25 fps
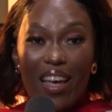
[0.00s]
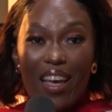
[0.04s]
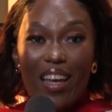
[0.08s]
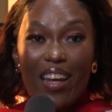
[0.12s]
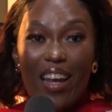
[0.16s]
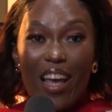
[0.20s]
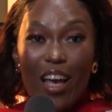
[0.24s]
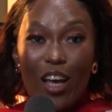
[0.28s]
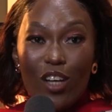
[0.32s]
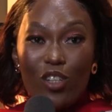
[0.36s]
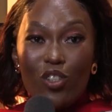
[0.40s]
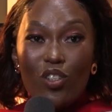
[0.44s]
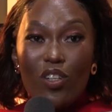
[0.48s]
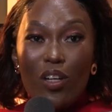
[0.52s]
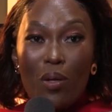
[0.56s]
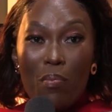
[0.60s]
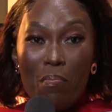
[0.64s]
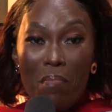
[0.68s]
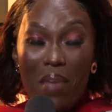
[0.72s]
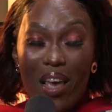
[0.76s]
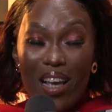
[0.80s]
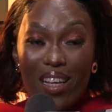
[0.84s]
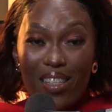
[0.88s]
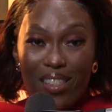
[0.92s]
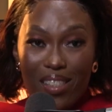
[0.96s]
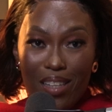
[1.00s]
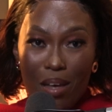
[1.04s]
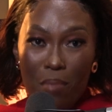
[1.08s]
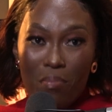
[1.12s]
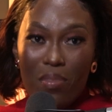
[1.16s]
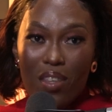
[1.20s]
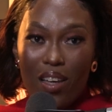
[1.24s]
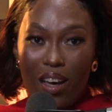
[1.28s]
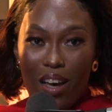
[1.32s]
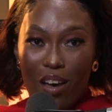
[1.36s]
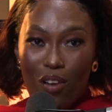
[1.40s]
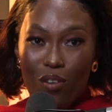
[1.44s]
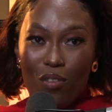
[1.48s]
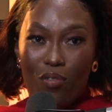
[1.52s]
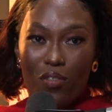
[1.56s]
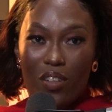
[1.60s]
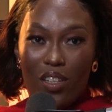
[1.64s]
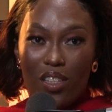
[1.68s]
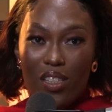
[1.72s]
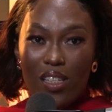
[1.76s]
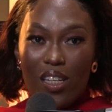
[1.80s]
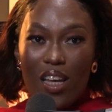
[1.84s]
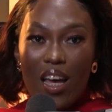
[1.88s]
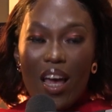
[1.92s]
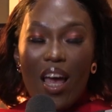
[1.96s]
can actually make something out of
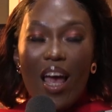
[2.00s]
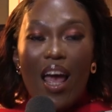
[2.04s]
it.